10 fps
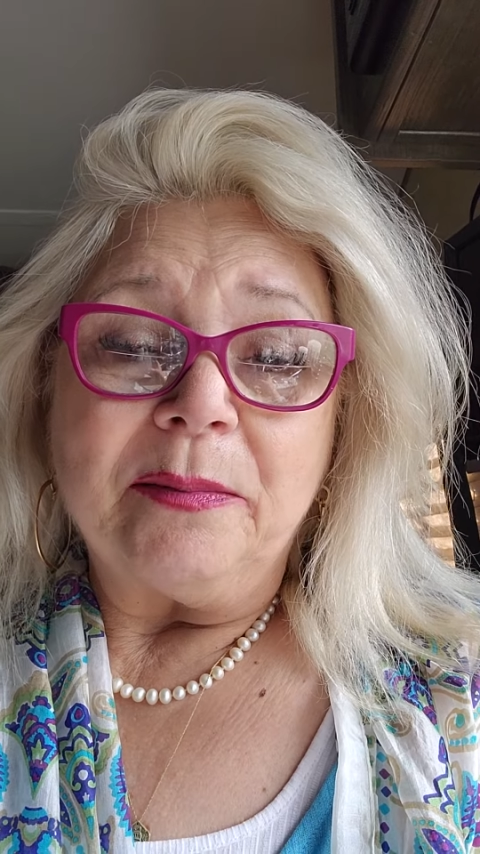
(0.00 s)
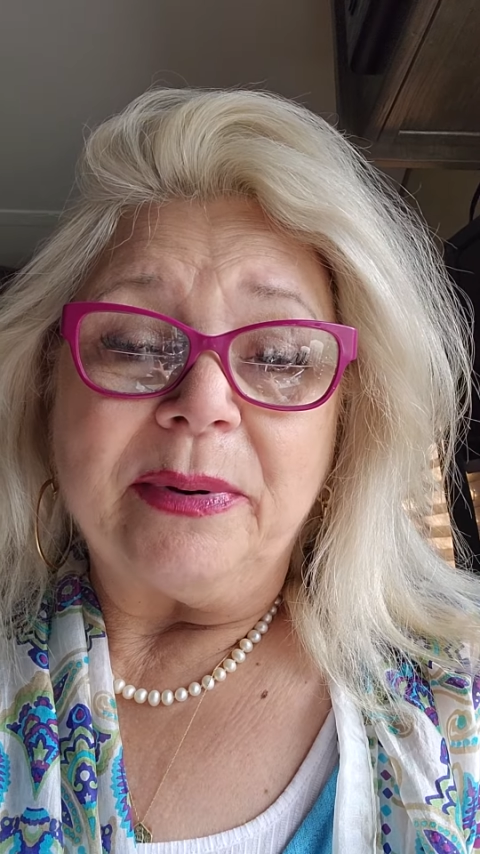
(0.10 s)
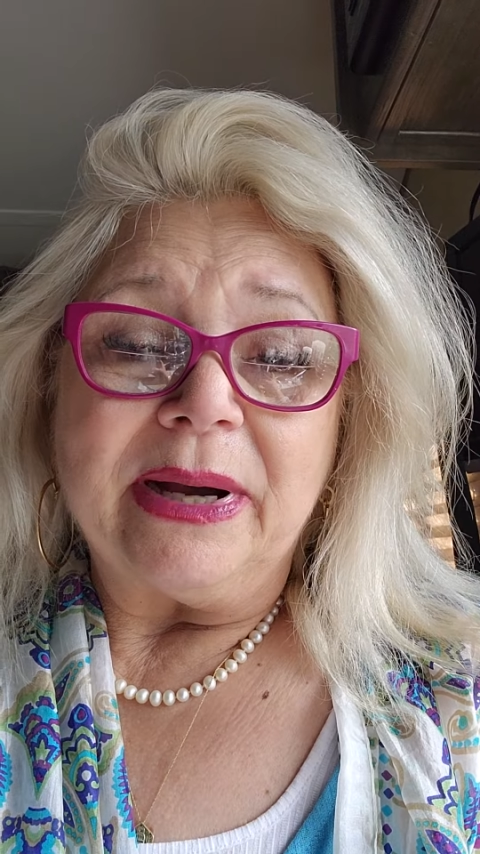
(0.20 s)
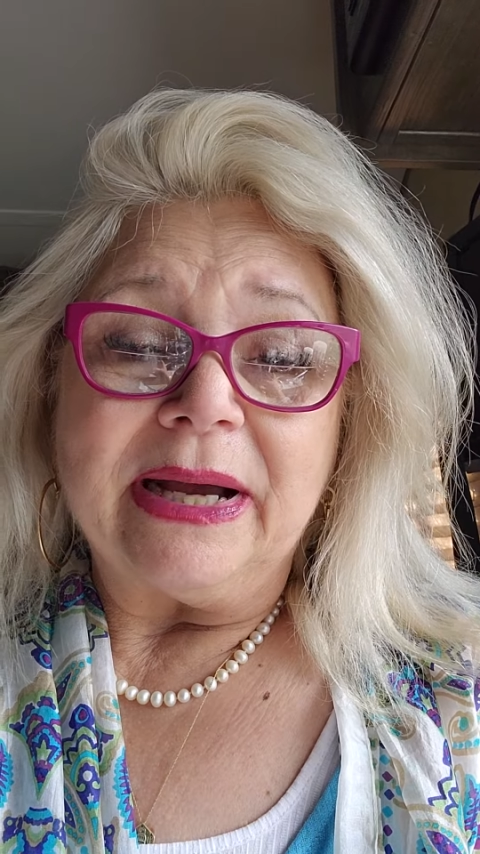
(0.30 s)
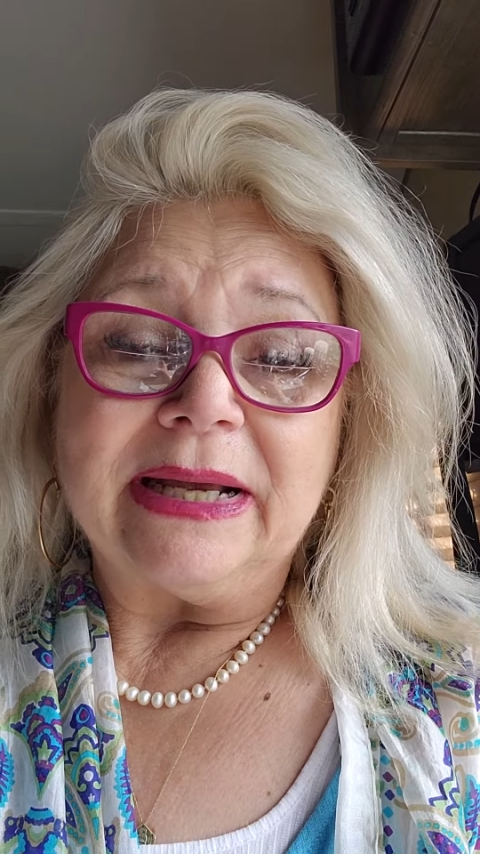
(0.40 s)

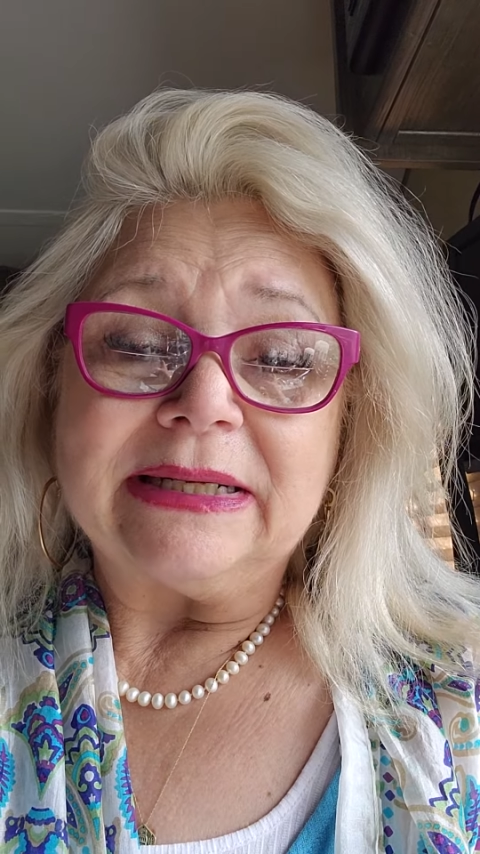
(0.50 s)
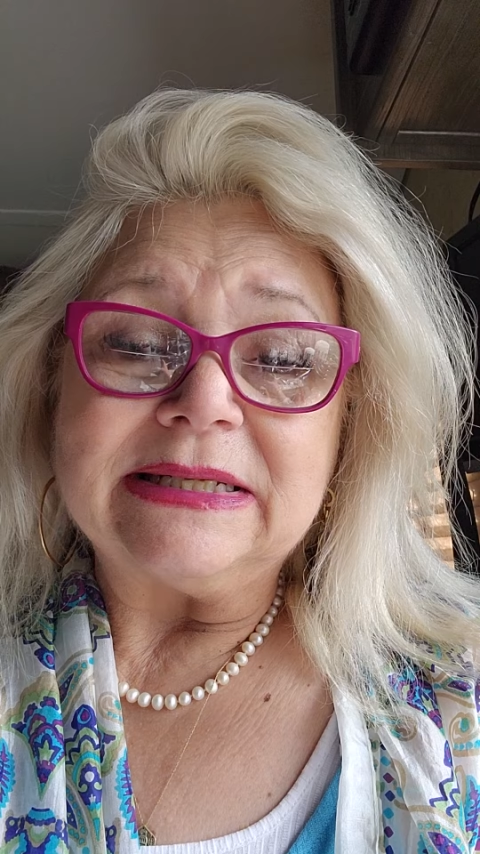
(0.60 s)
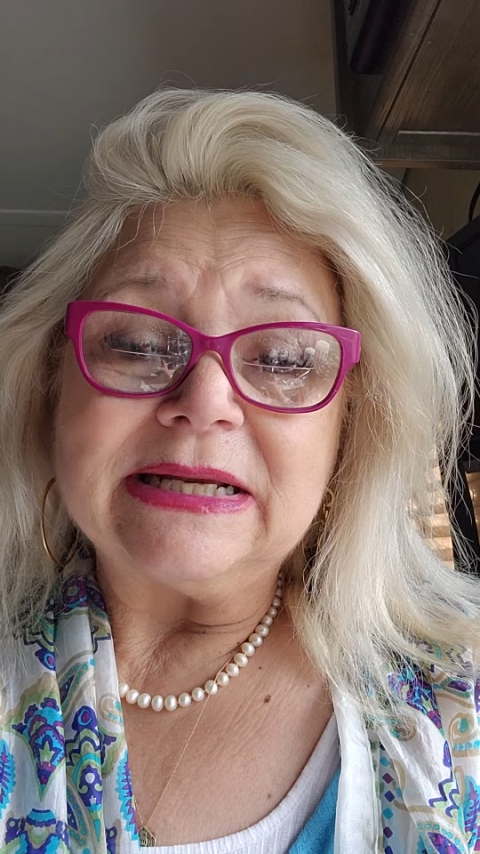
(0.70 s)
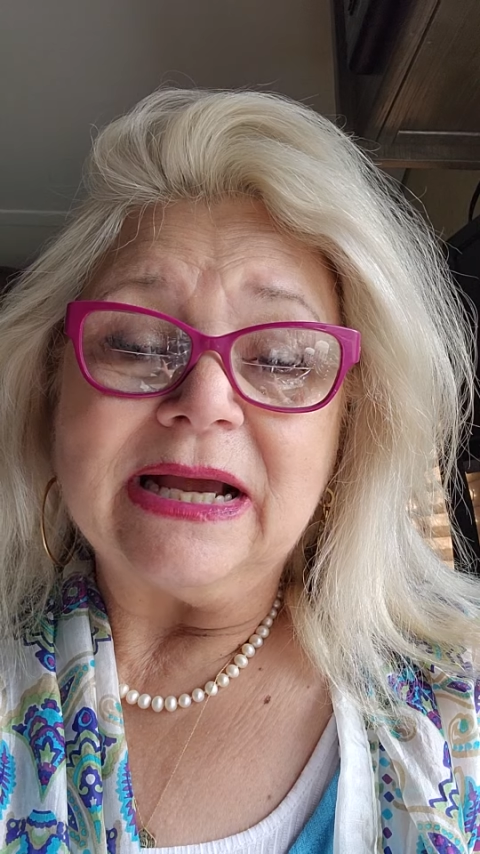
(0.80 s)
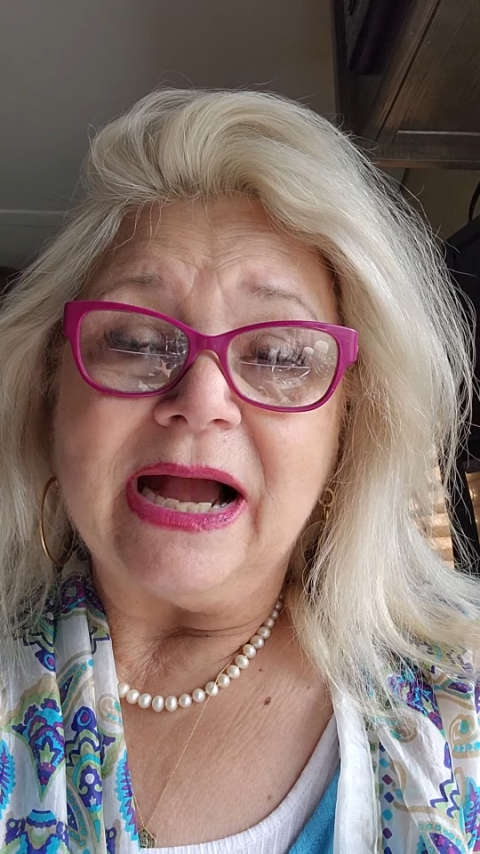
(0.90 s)

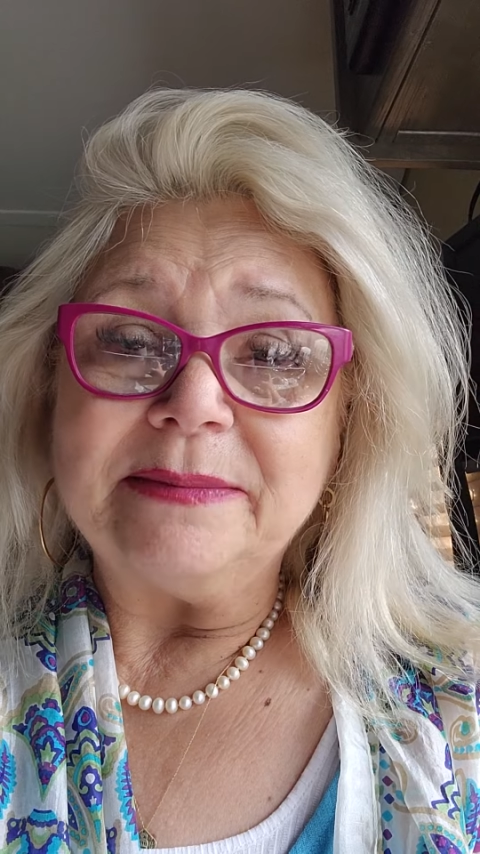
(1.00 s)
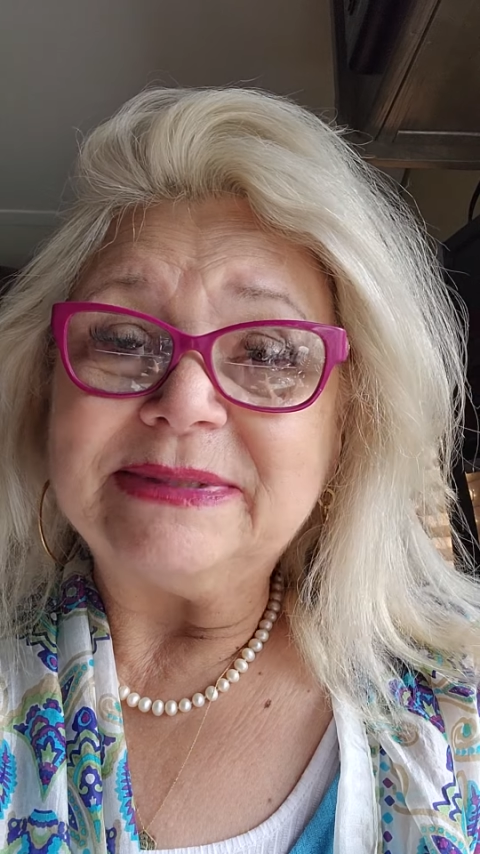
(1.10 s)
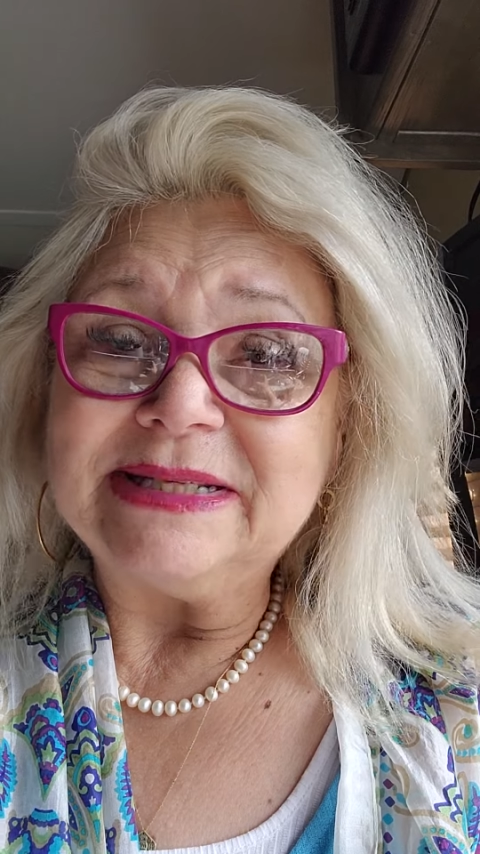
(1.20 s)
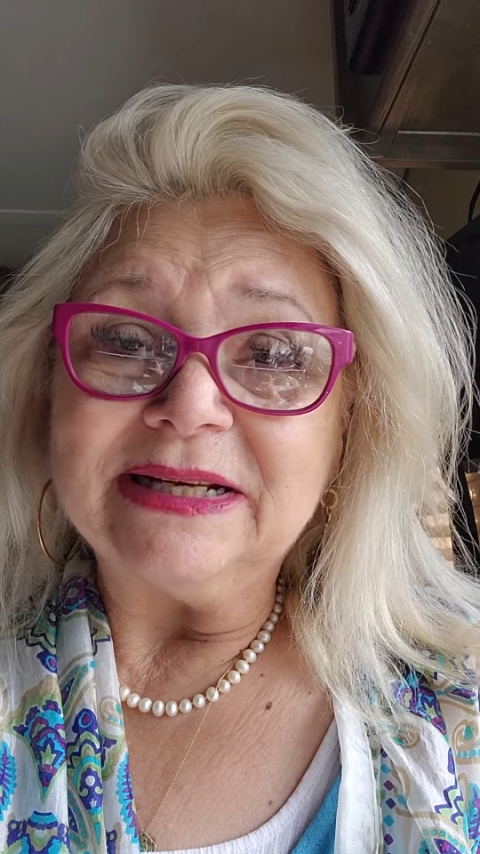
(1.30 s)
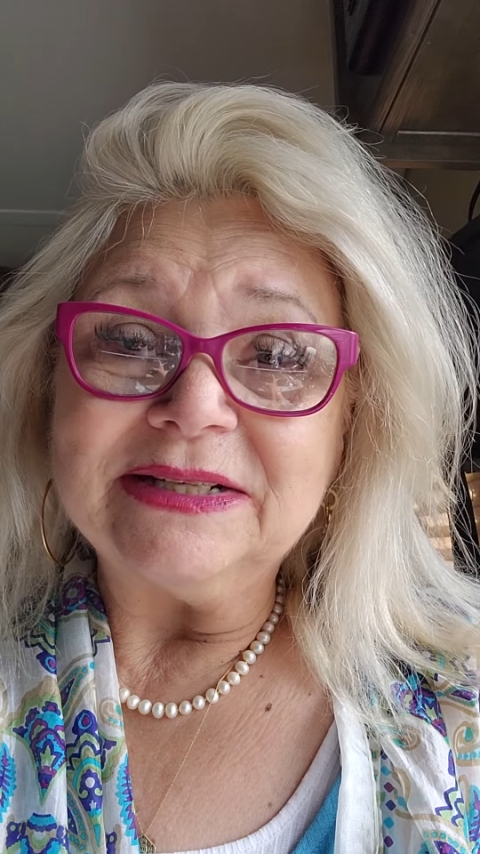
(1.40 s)
But I'm still